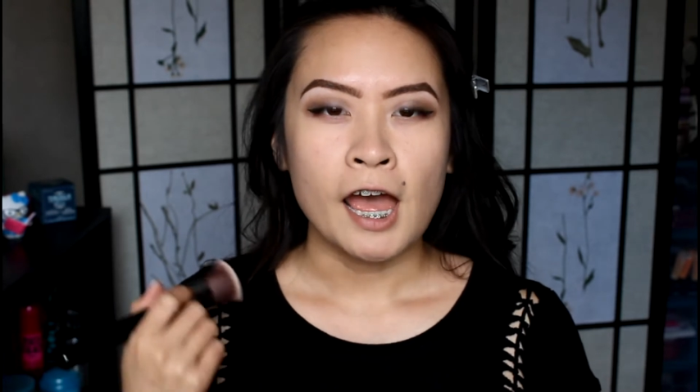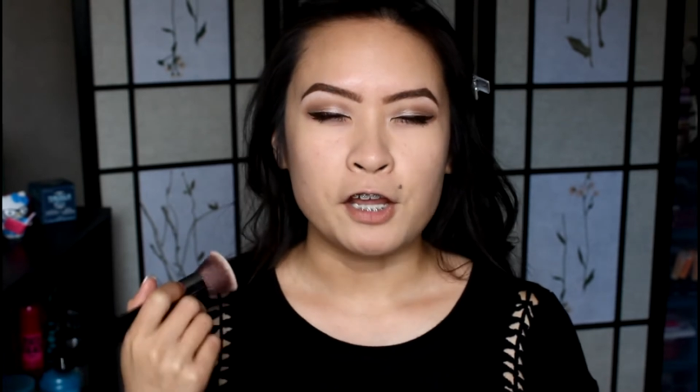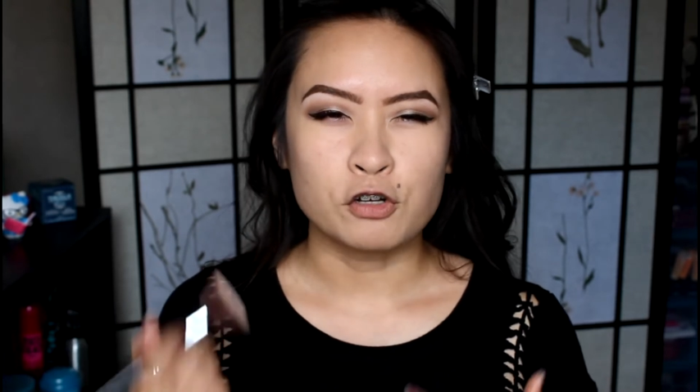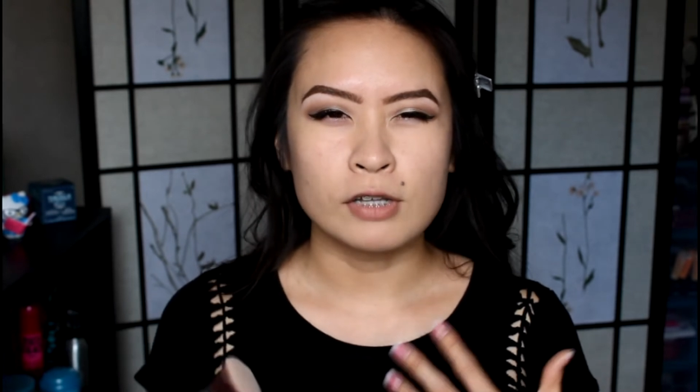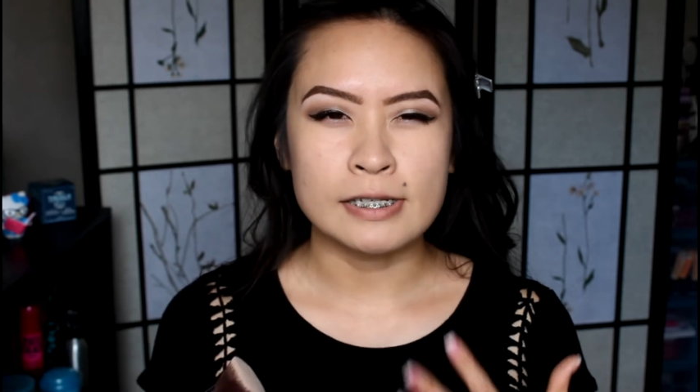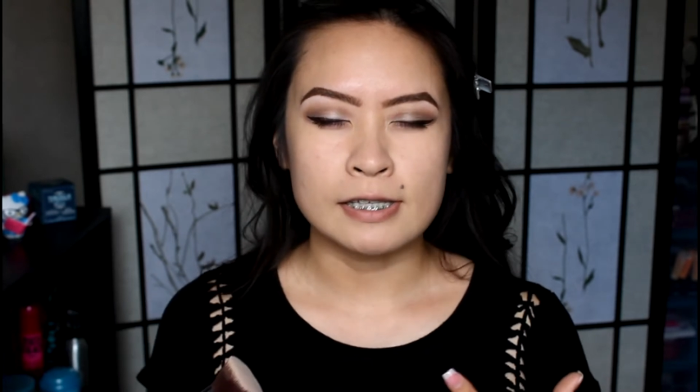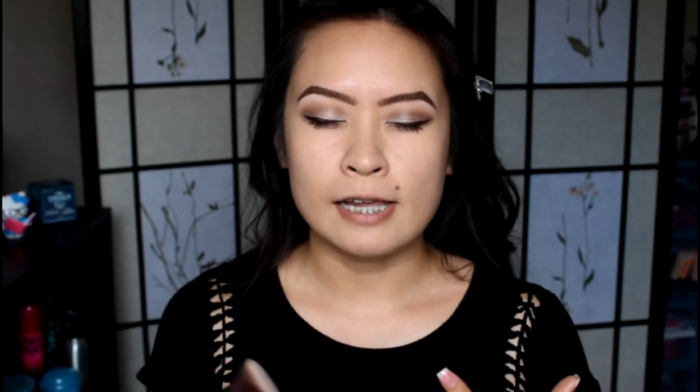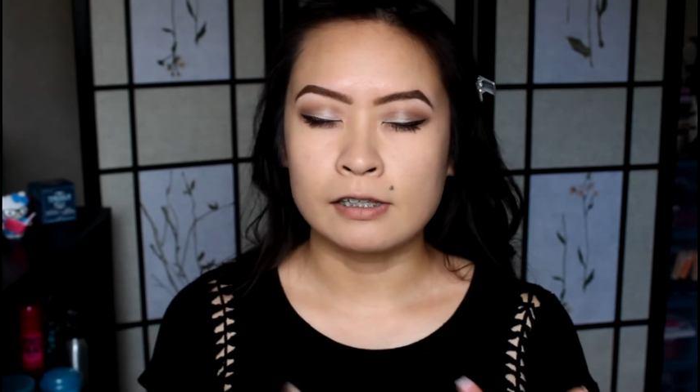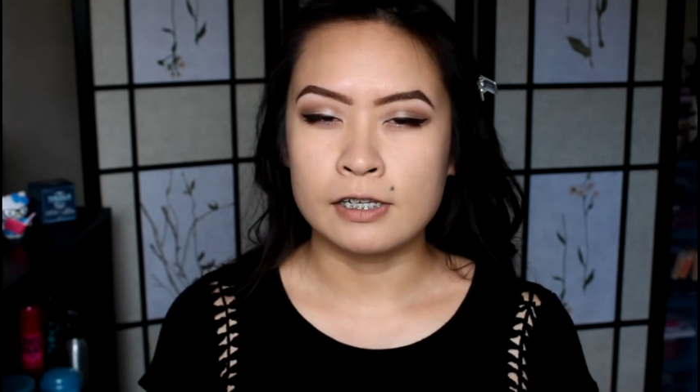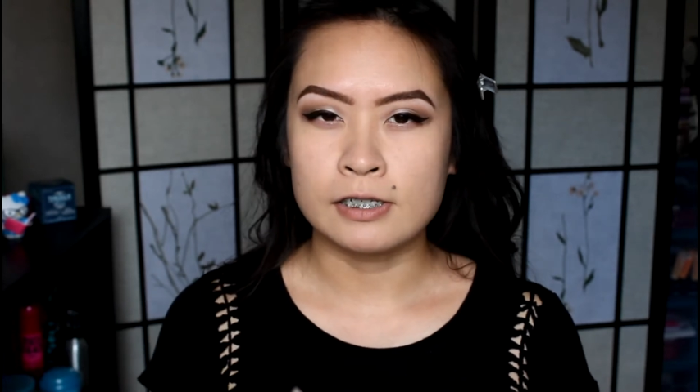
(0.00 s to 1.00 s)
and you're less
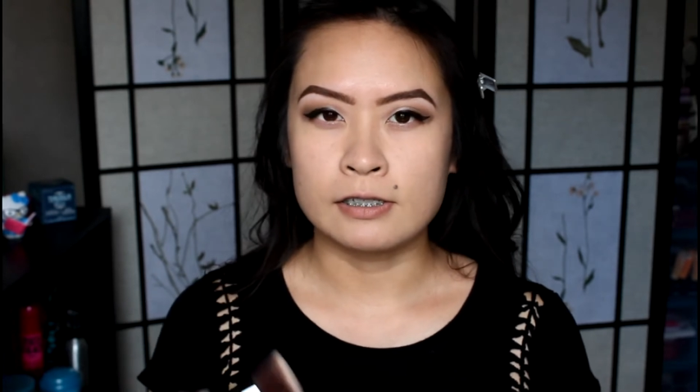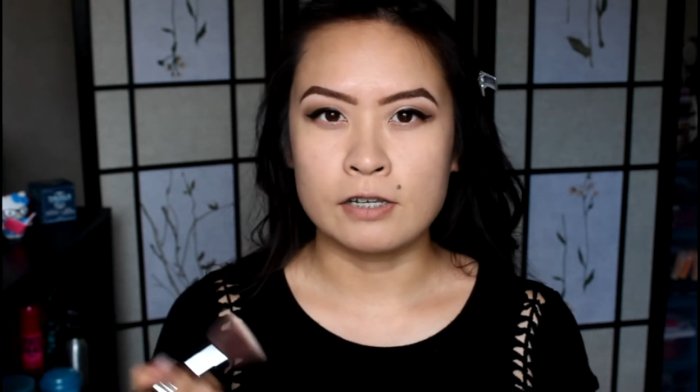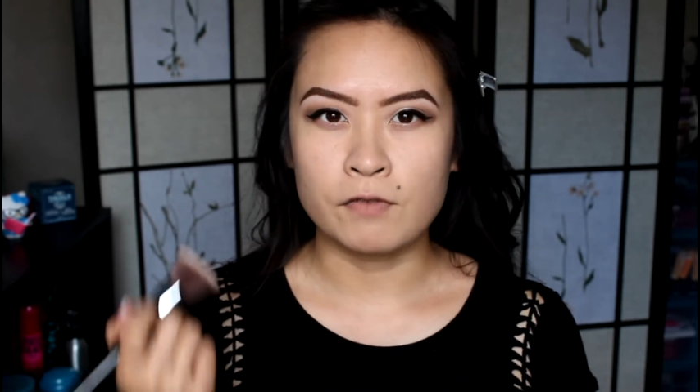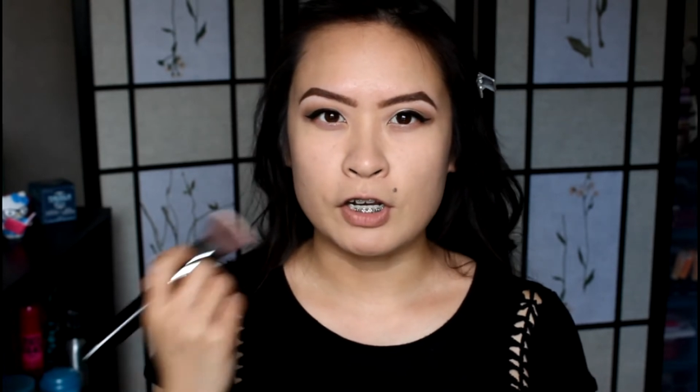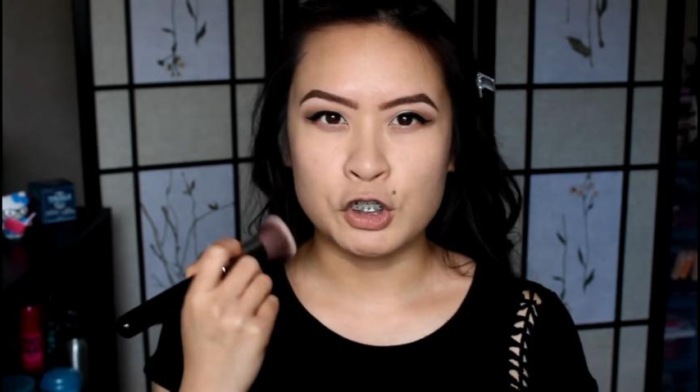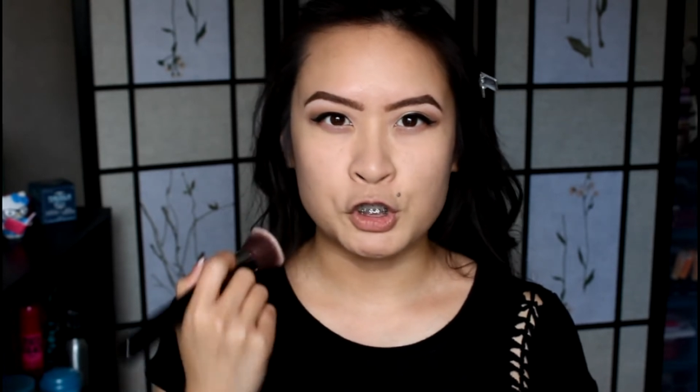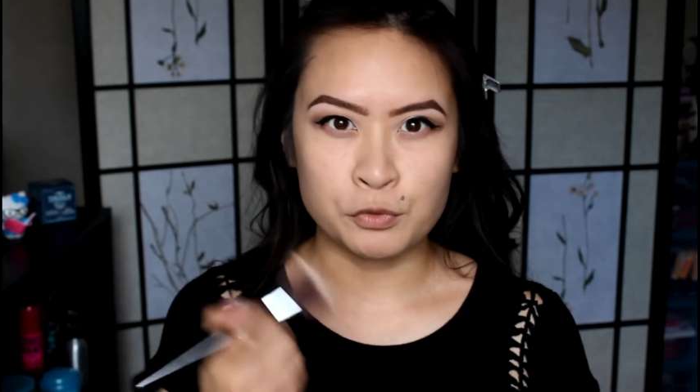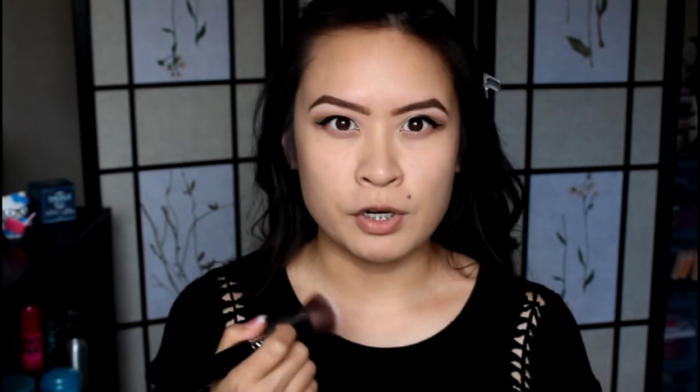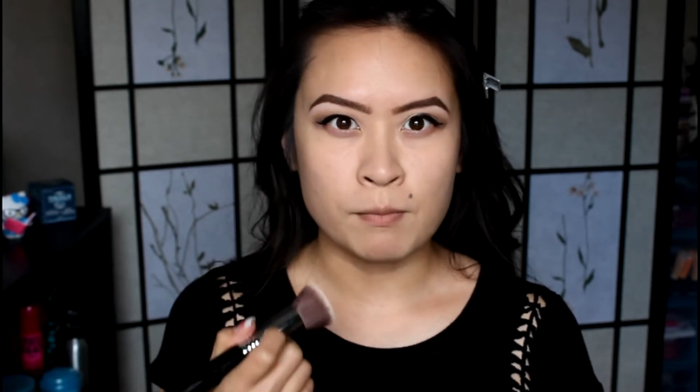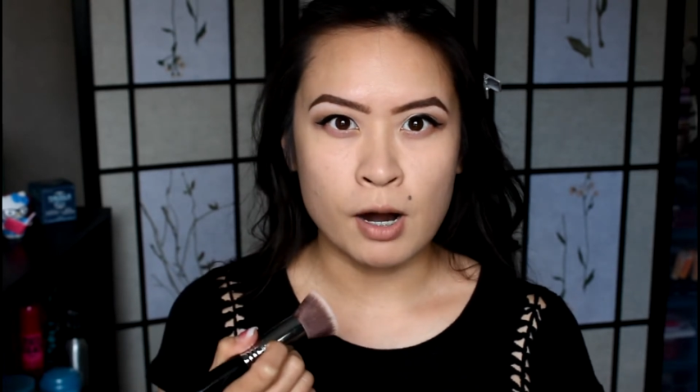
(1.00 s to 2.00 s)
likely to leave any
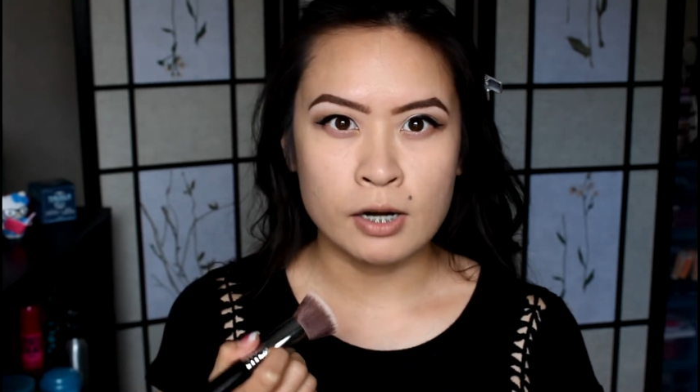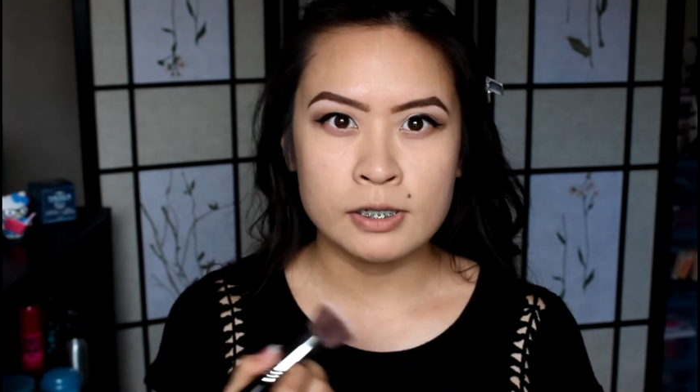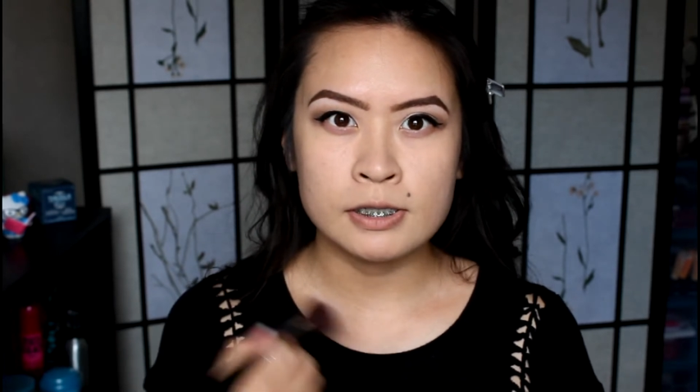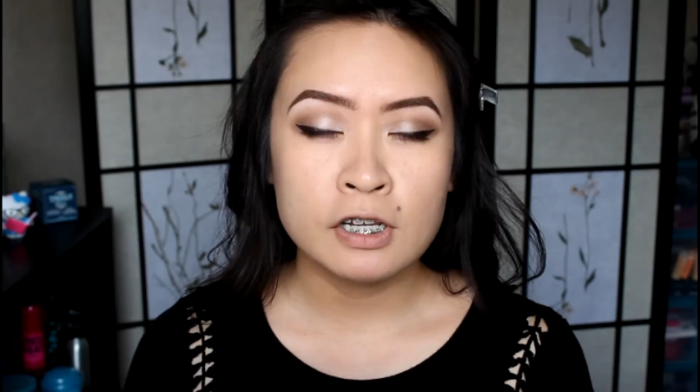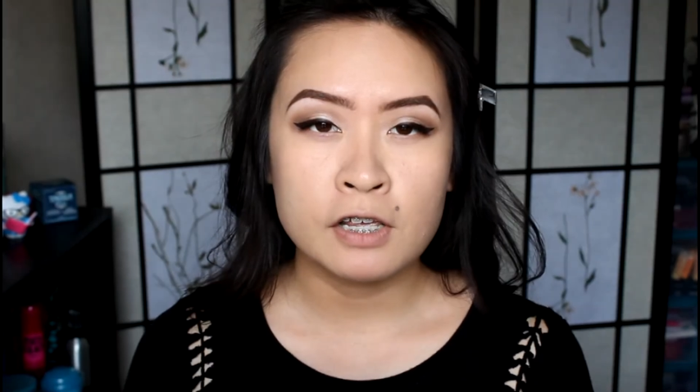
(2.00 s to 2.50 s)
streak marks.